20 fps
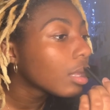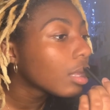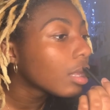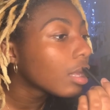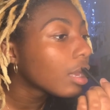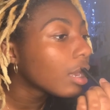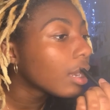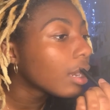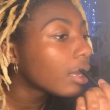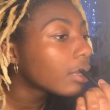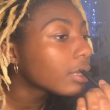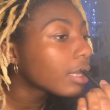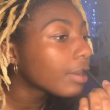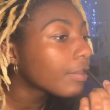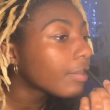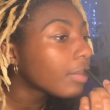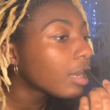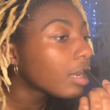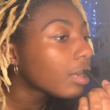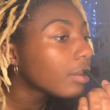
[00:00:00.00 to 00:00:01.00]
and I was like,
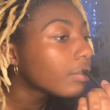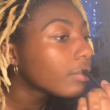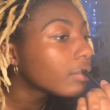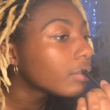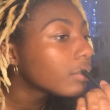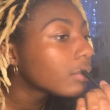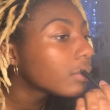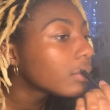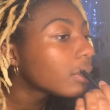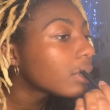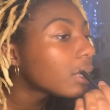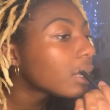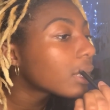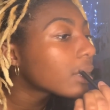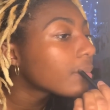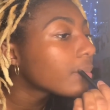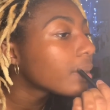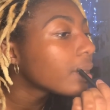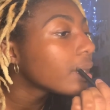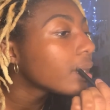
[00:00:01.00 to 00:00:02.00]
Mom, lock
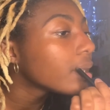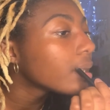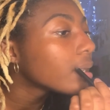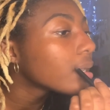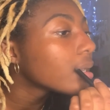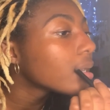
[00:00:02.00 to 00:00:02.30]
my hair.